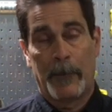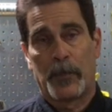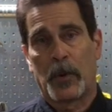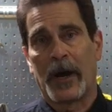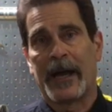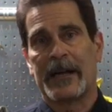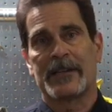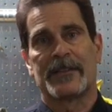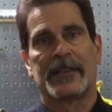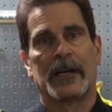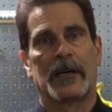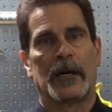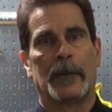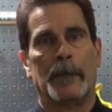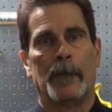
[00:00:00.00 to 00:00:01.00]
products that
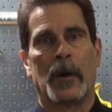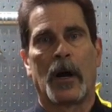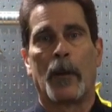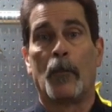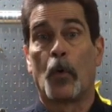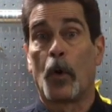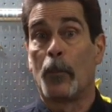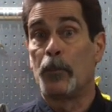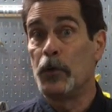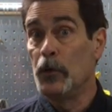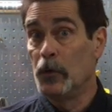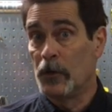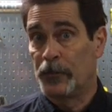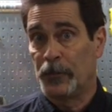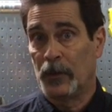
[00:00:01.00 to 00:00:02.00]
are more
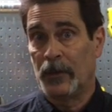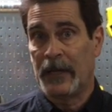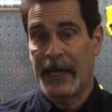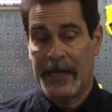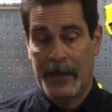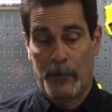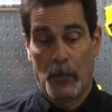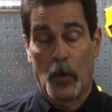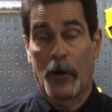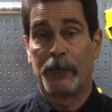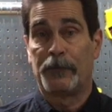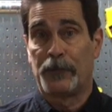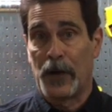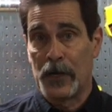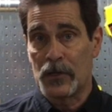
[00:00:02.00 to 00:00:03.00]
beautiful and more
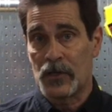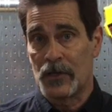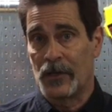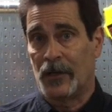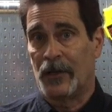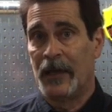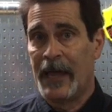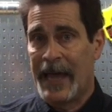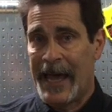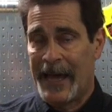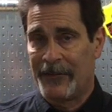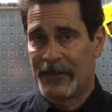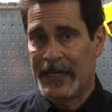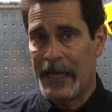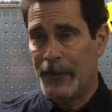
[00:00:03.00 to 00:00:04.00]
functional
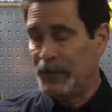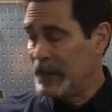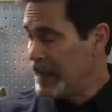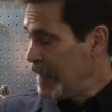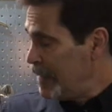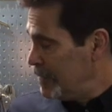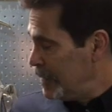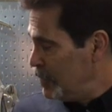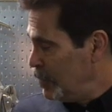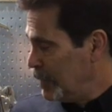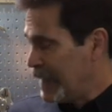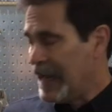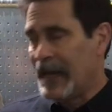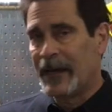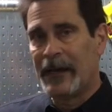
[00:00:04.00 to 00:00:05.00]
out of KPA than you
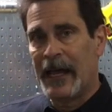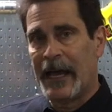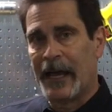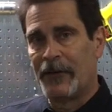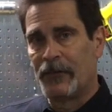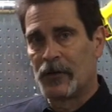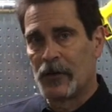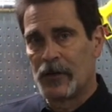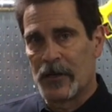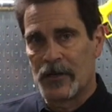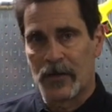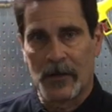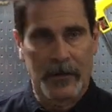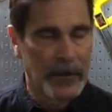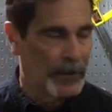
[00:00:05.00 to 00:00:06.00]
can out of
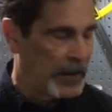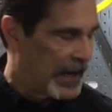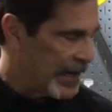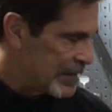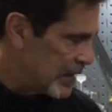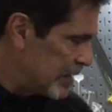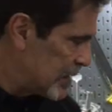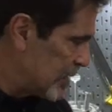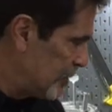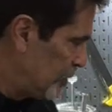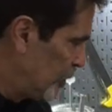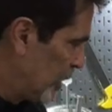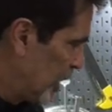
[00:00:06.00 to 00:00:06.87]
traditional composites.